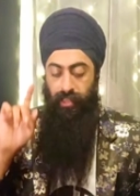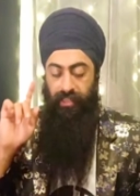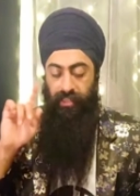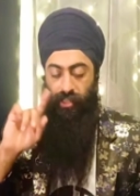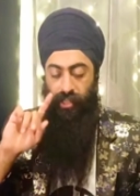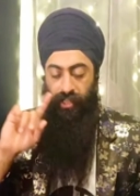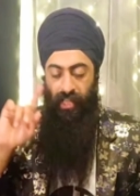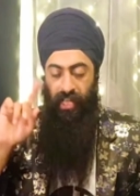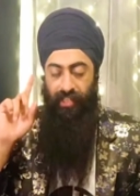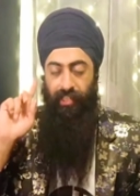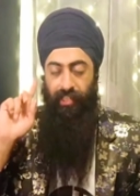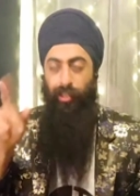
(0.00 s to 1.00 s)
So let's start
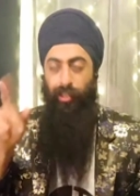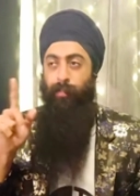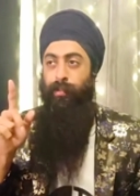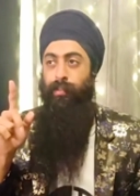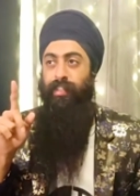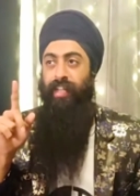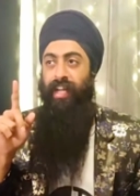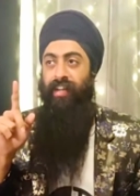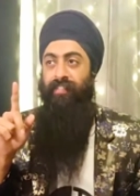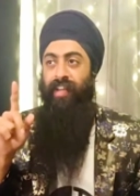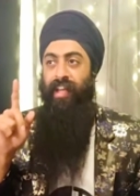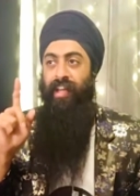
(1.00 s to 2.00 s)
again. The cube root
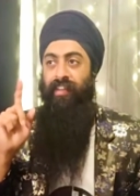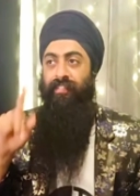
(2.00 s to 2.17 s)
of